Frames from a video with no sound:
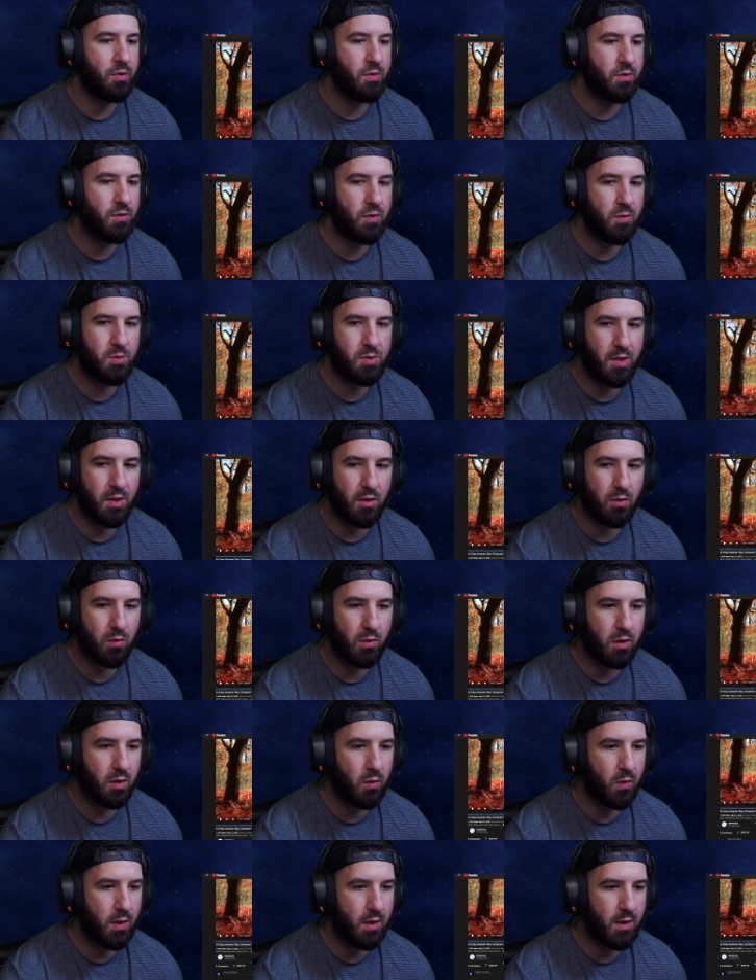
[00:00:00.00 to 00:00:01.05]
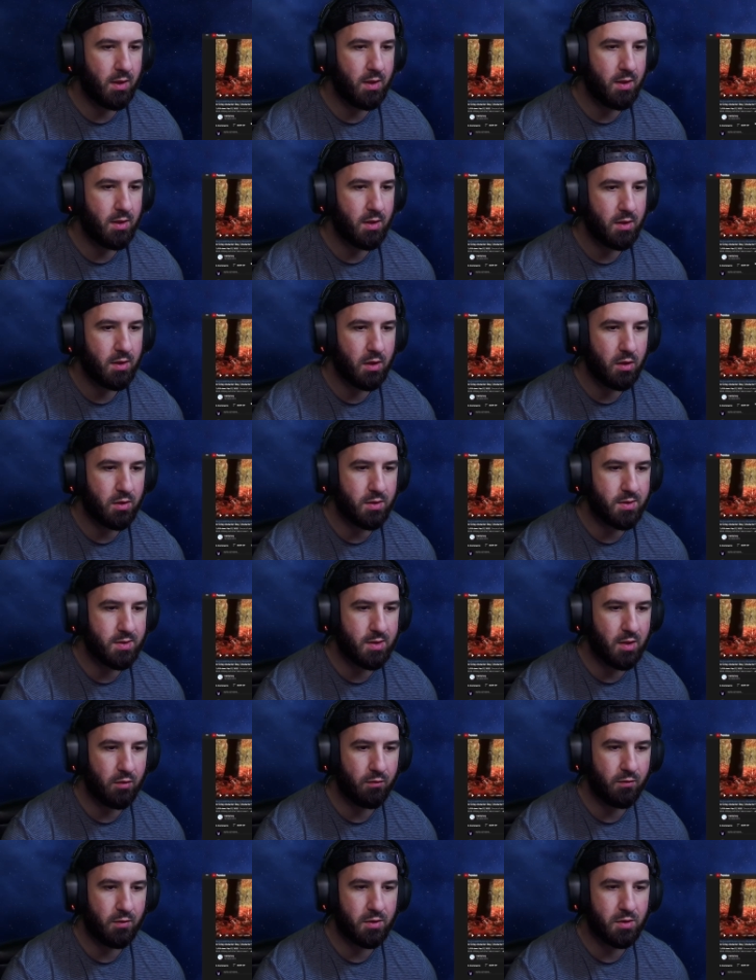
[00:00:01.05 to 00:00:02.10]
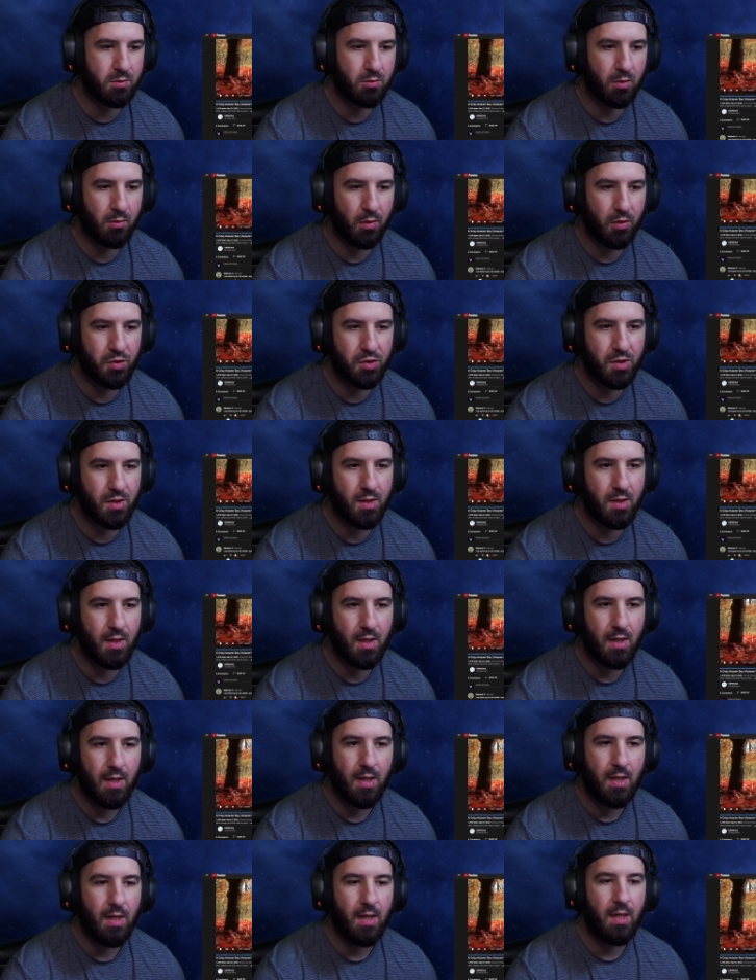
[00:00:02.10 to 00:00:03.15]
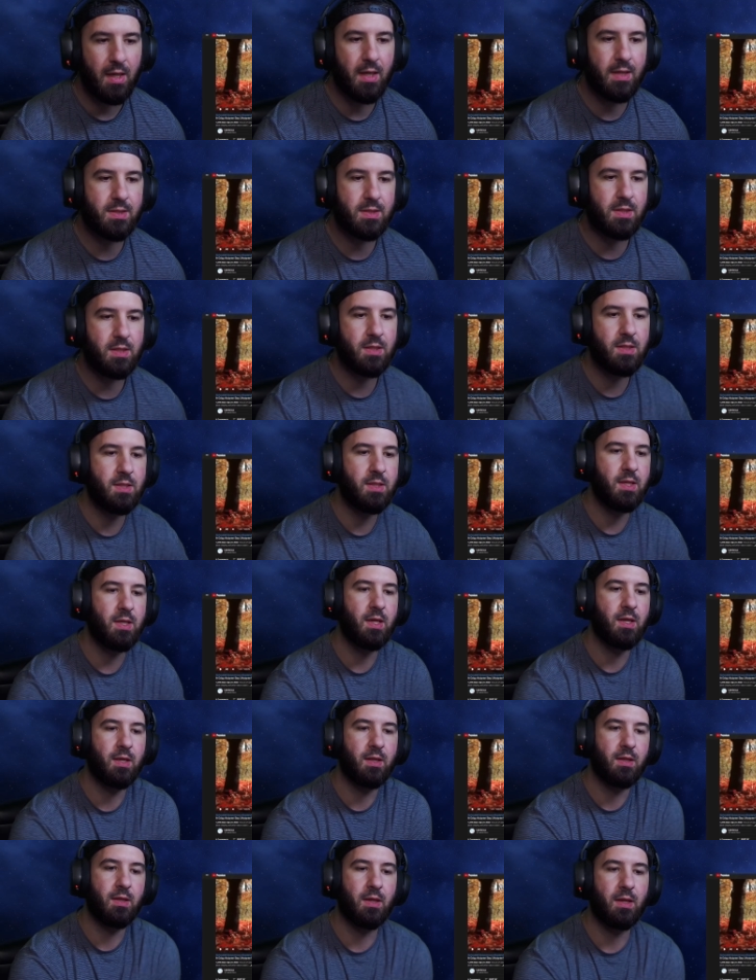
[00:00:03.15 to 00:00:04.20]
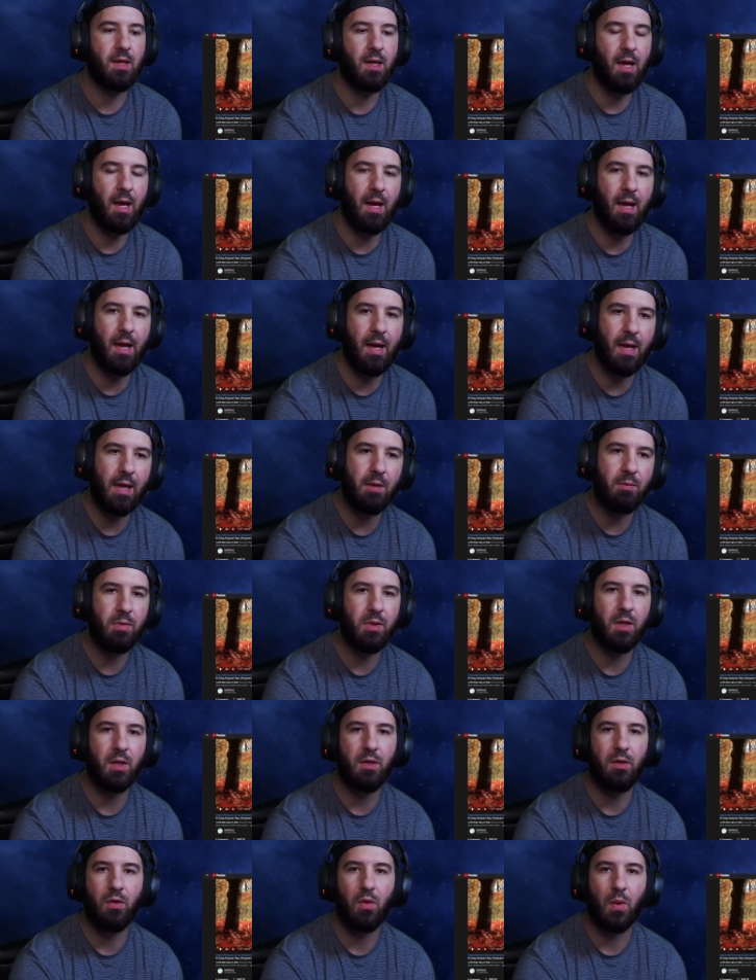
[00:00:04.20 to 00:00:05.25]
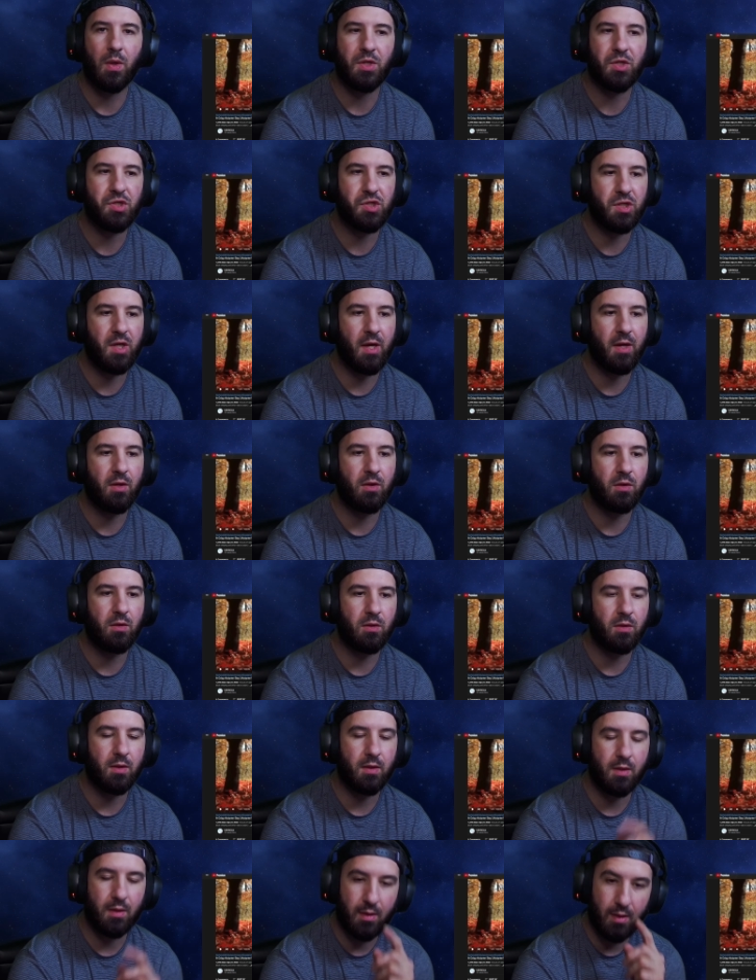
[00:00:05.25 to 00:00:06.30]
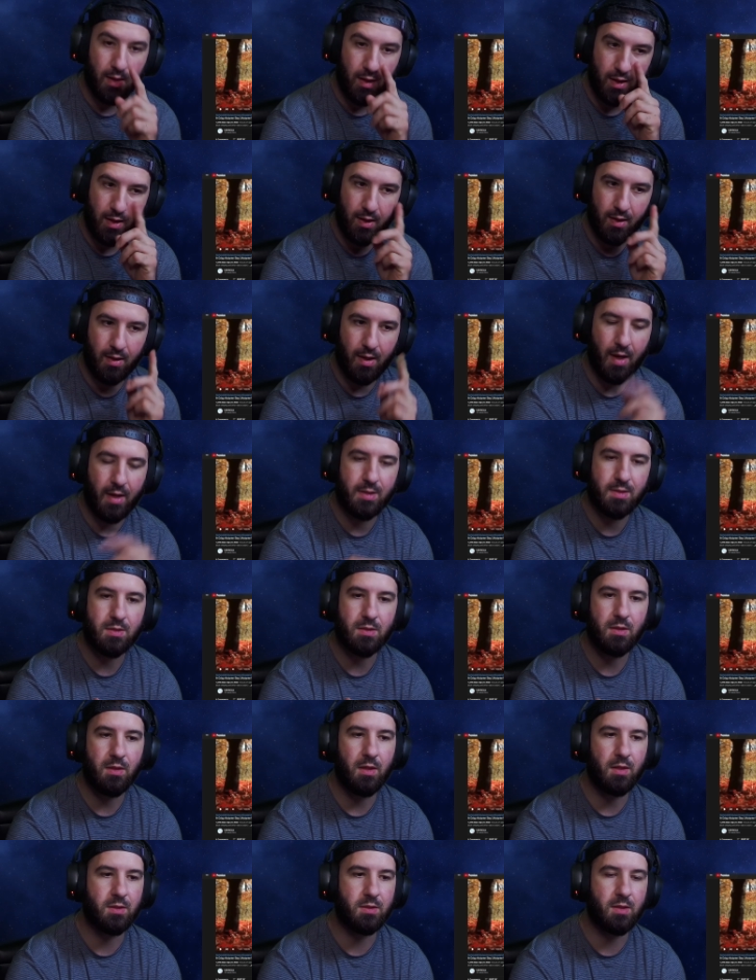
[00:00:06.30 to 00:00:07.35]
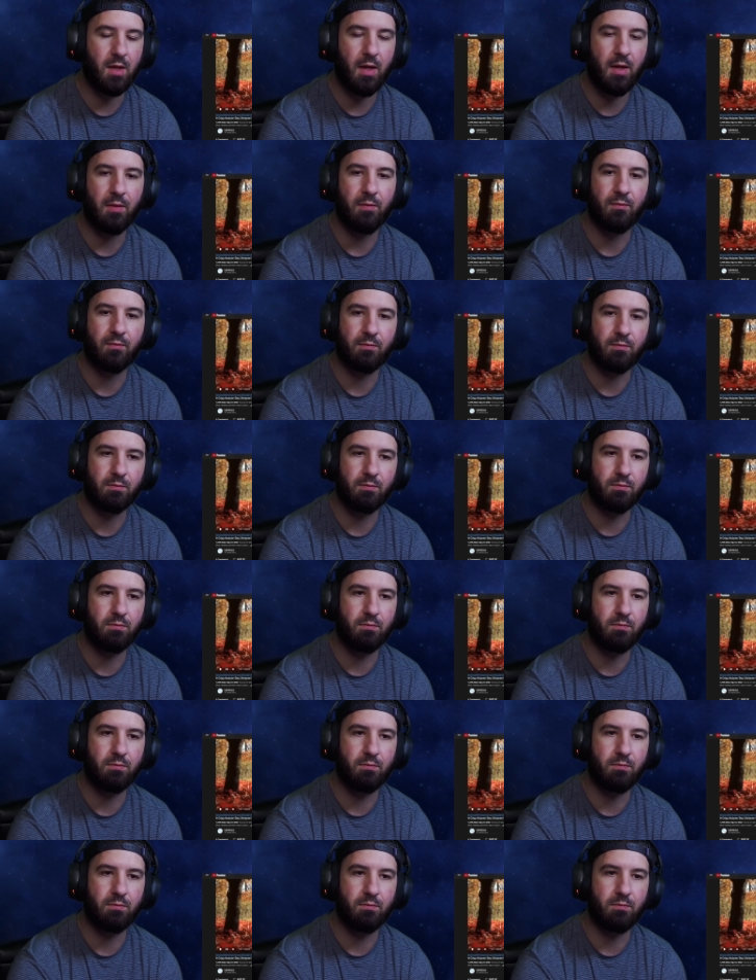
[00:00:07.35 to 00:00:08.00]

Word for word: YouTube channel really quickly, a little selfless promotion. It's an ambient noise channel, and honestly, it's kind of